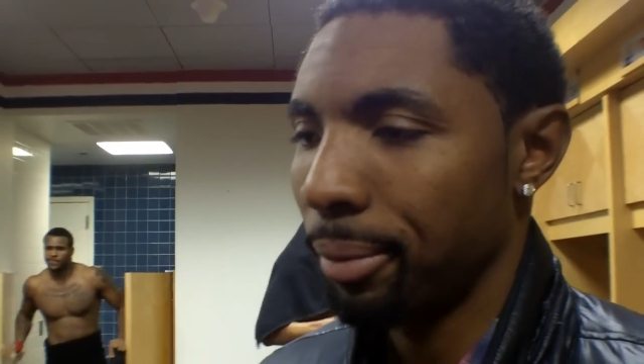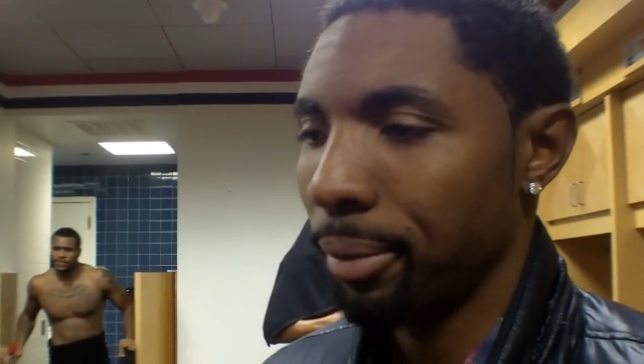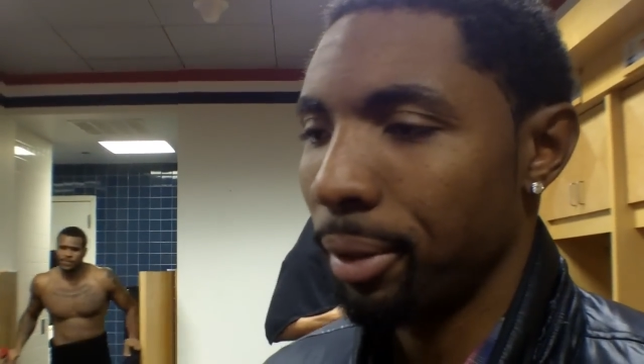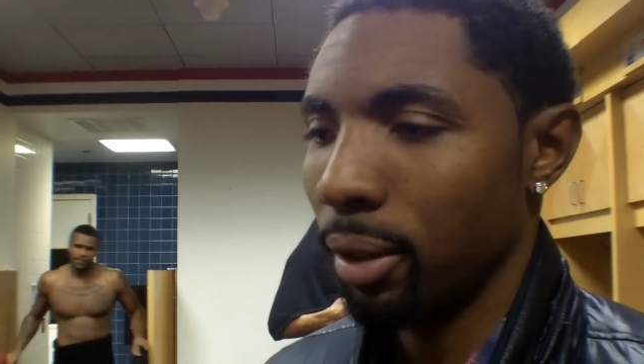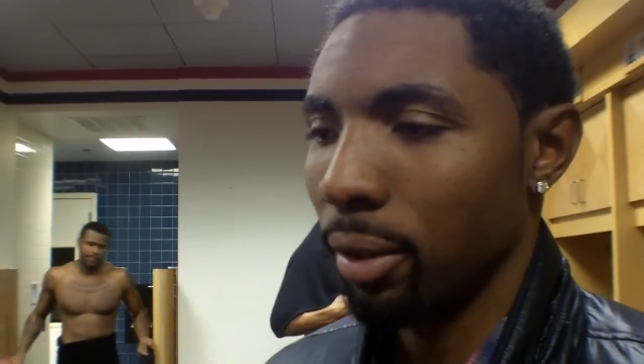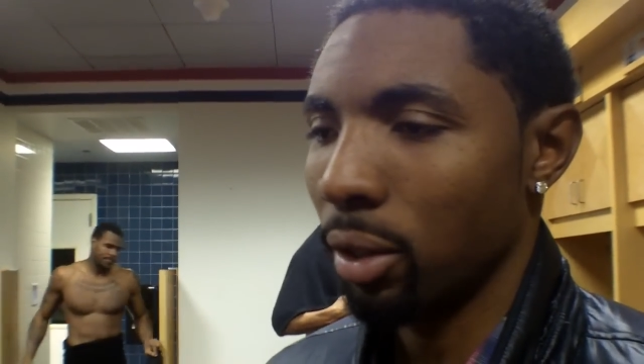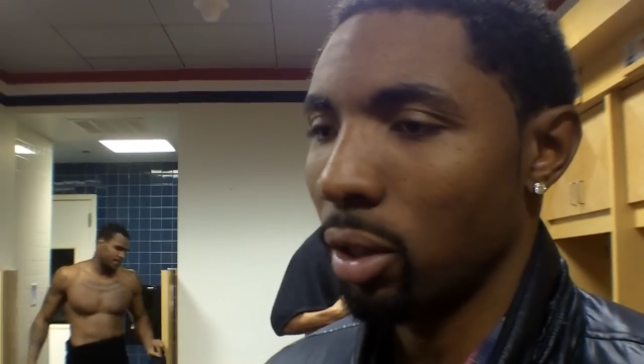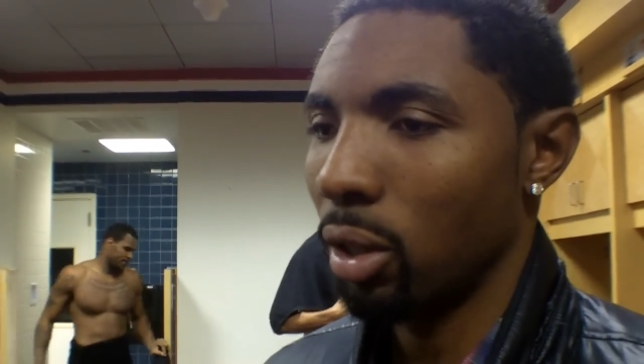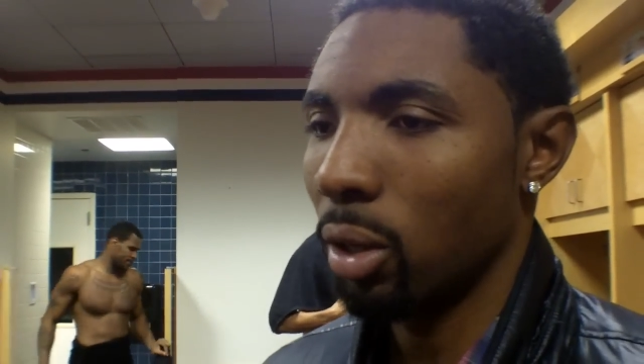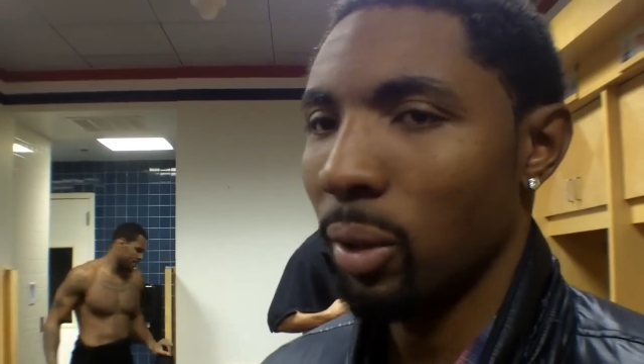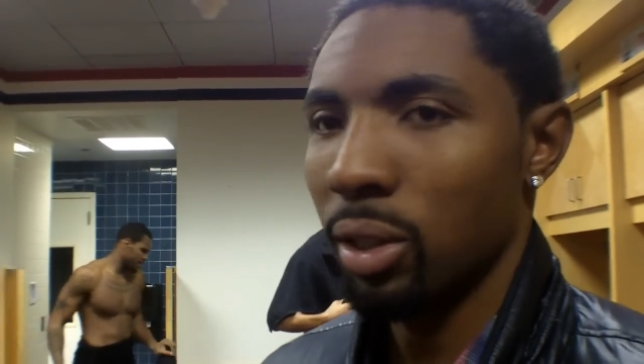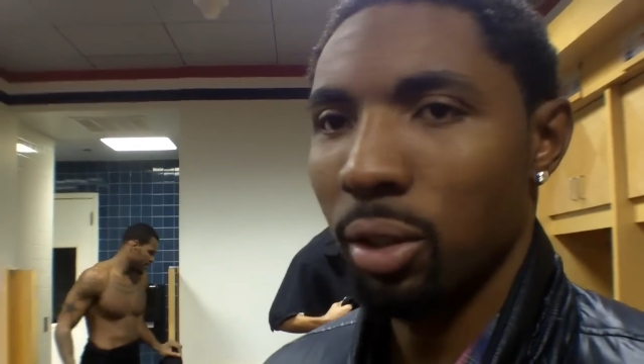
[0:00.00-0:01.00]
you know they're going to
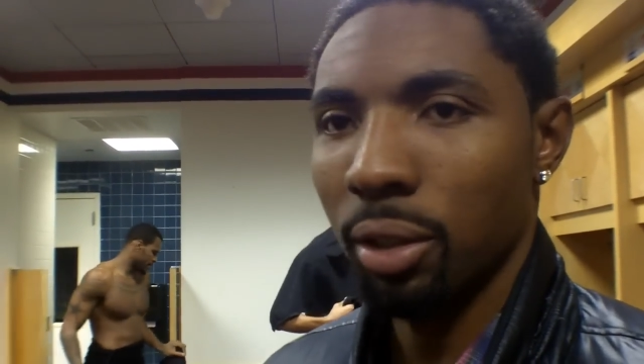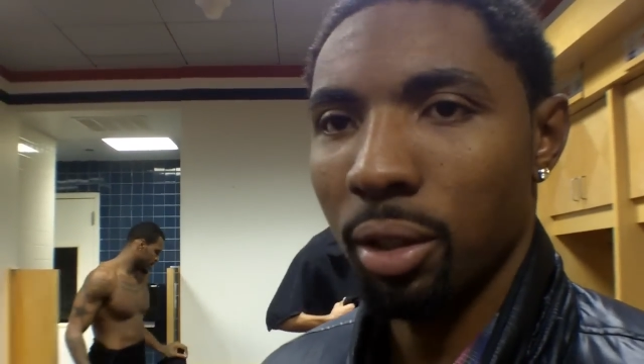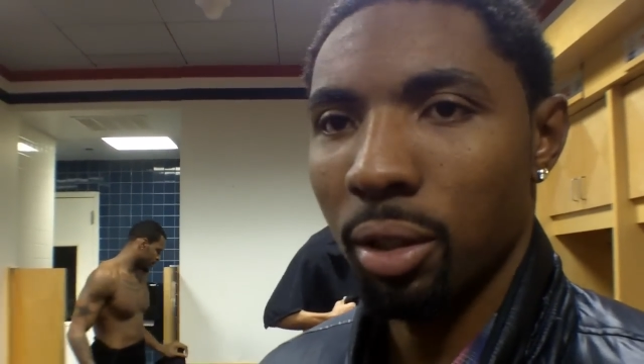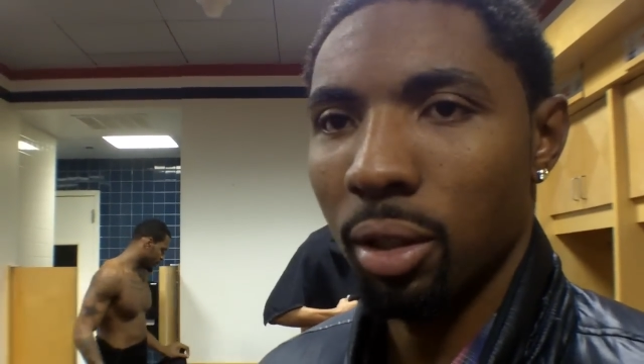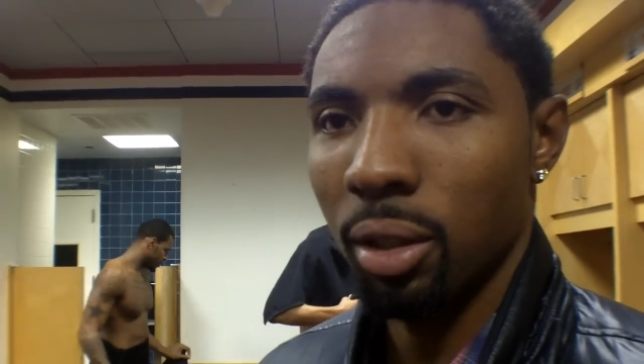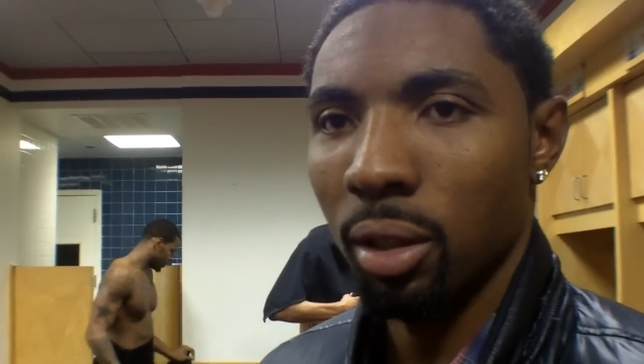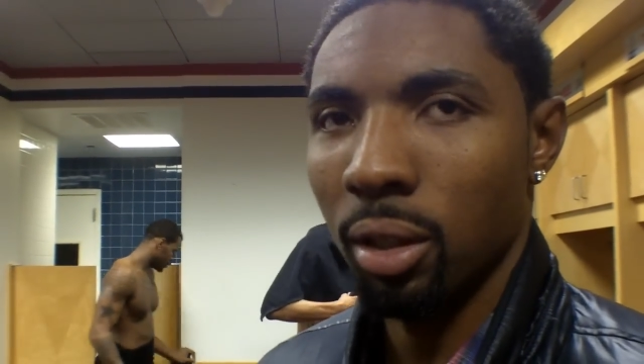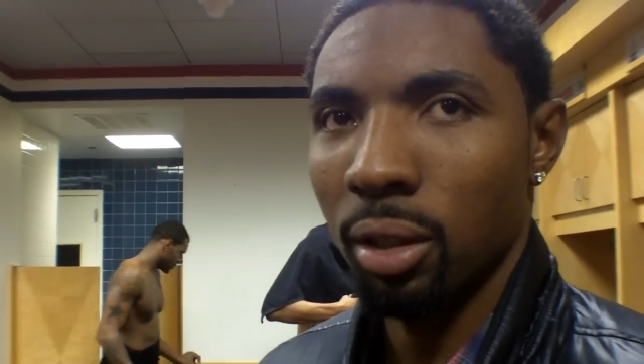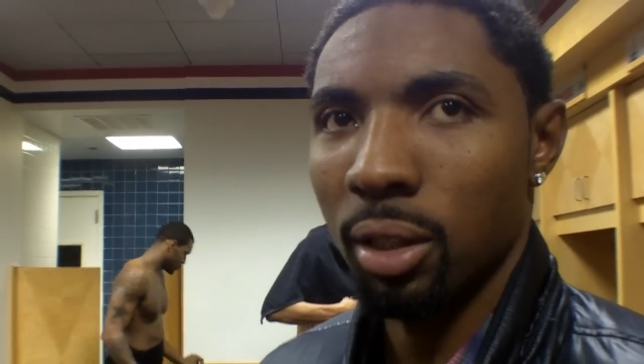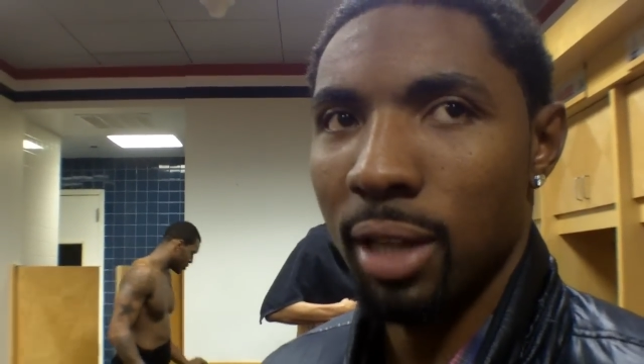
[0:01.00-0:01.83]
always look at the, the, the